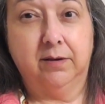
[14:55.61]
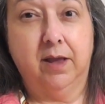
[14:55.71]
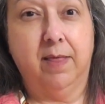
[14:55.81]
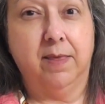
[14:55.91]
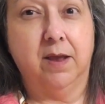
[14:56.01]

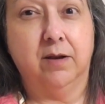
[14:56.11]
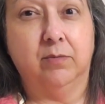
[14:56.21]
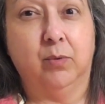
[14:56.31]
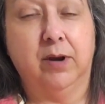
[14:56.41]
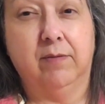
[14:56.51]
And then
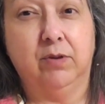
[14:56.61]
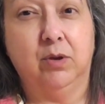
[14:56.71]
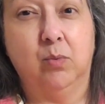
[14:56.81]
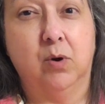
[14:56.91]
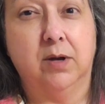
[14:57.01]
whenever you
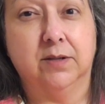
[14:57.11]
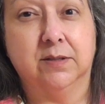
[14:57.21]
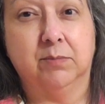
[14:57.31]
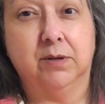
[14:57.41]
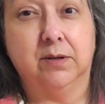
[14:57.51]
want
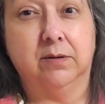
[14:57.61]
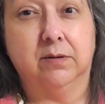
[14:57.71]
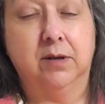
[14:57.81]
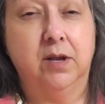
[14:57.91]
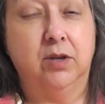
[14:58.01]
something
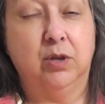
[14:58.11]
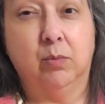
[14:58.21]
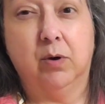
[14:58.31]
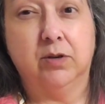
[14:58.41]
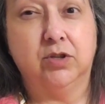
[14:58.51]
you
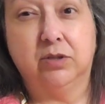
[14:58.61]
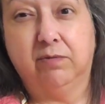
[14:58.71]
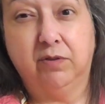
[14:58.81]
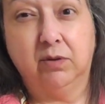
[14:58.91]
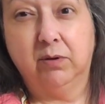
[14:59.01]
want just a
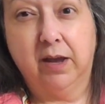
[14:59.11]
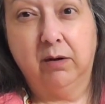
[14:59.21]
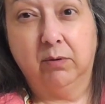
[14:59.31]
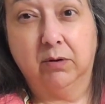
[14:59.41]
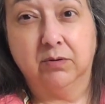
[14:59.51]
few egg
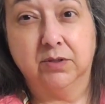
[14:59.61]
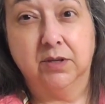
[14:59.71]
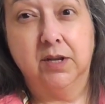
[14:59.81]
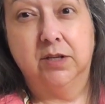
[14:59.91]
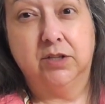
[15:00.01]
rolls,
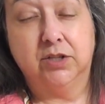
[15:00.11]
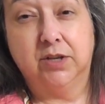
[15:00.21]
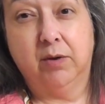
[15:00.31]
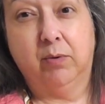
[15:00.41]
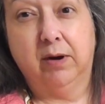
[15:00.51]
just
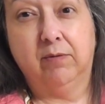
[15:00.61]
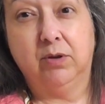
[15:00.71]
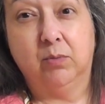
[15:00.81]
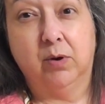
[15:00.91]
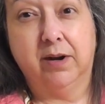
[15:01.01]
take whatever
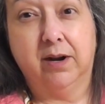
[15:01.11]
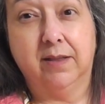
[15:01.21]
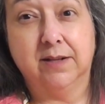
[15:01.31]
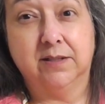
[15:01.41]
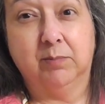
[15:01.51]
you want out of
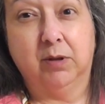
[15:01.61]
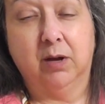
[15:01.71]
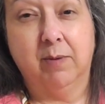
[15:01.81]
that Ziploc